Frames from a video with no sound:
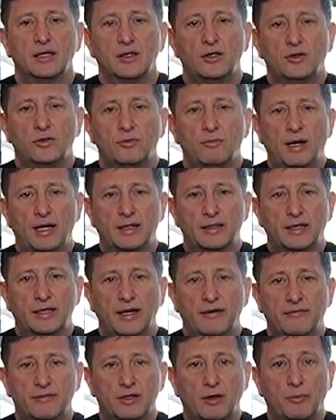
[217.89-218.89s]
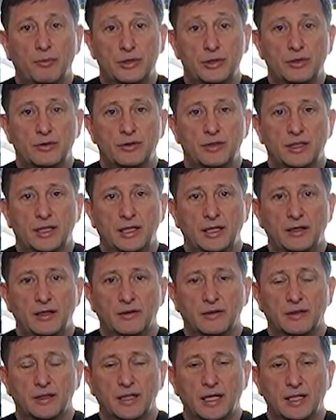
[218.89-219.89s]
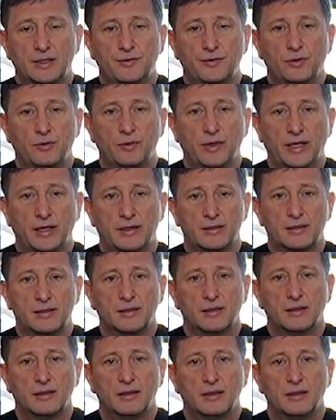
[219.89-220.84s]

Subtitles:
you might have an opportunity here in the next few weeks